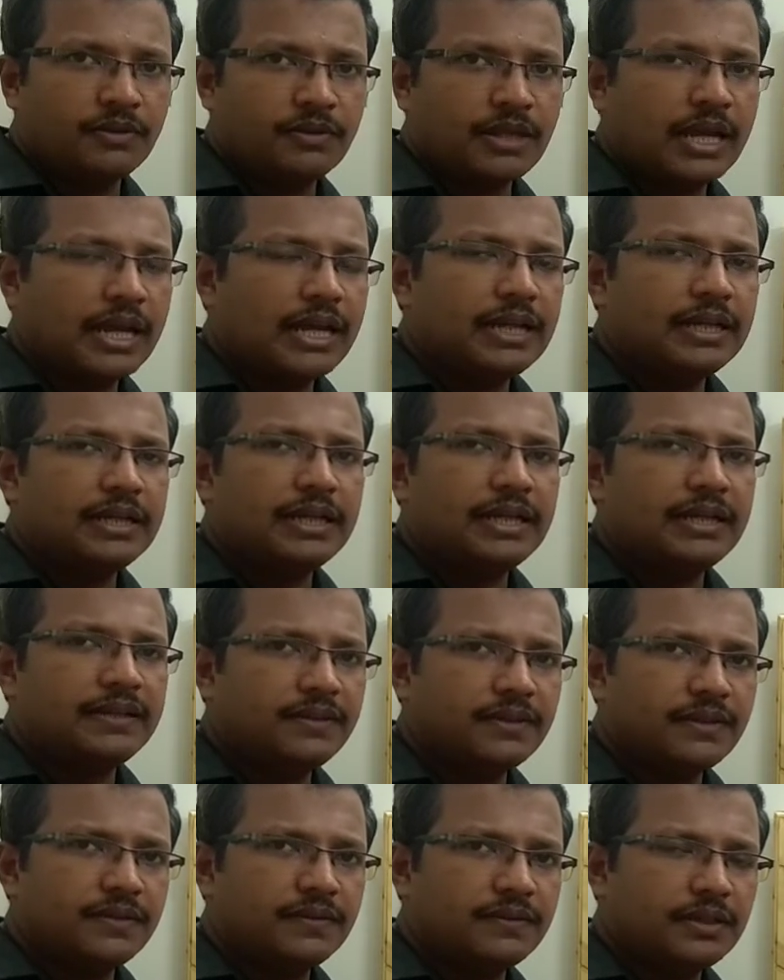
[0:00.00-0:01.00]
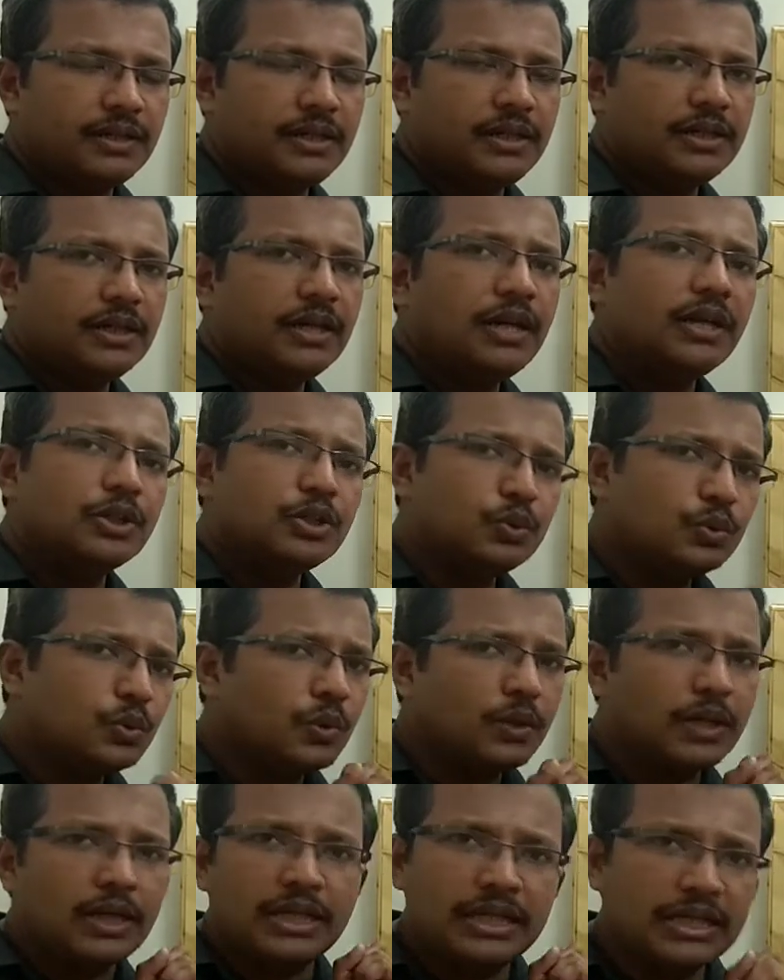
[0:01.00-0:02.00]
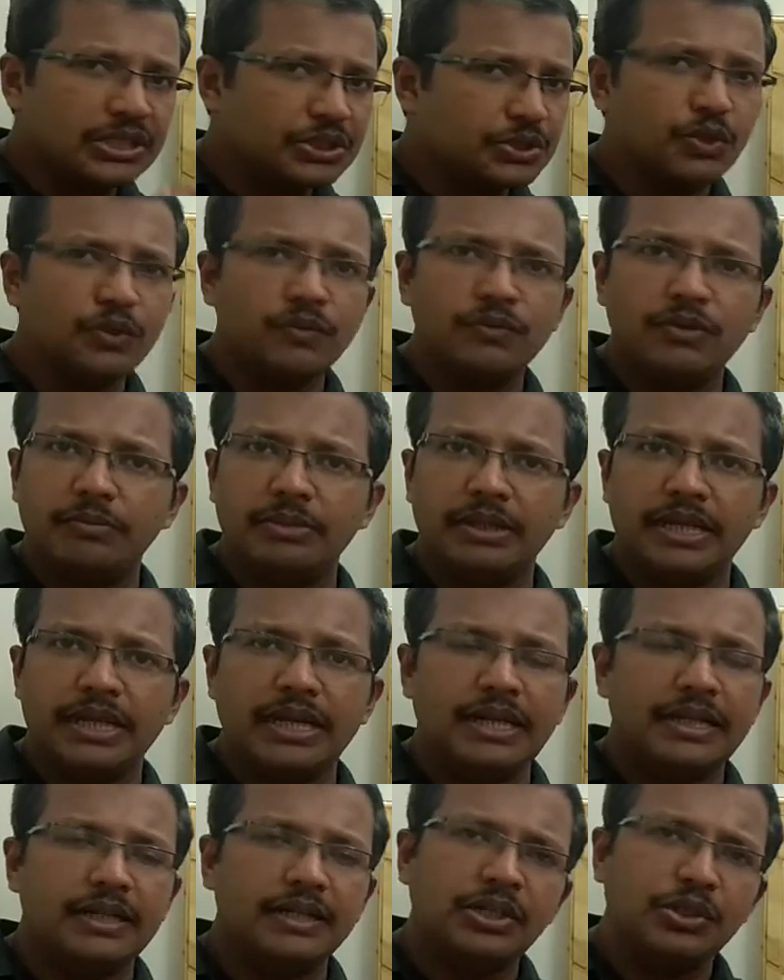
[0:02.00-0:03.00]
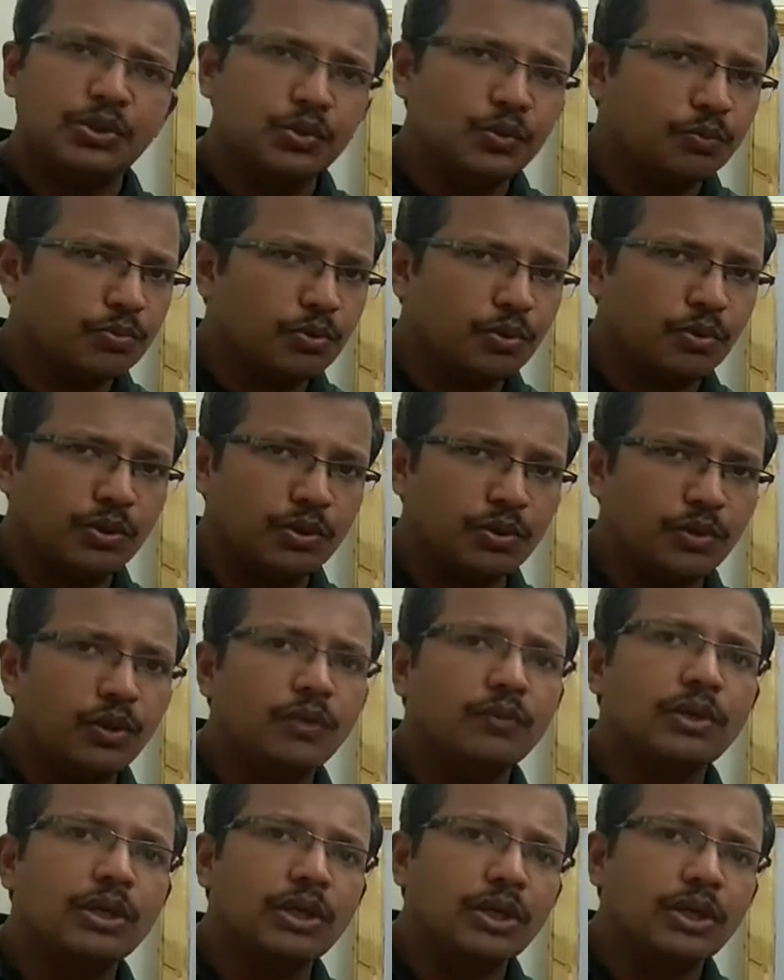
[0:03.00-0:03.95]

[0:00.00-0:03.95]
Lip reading: And as a result, 2 electron will be added, 2 proton will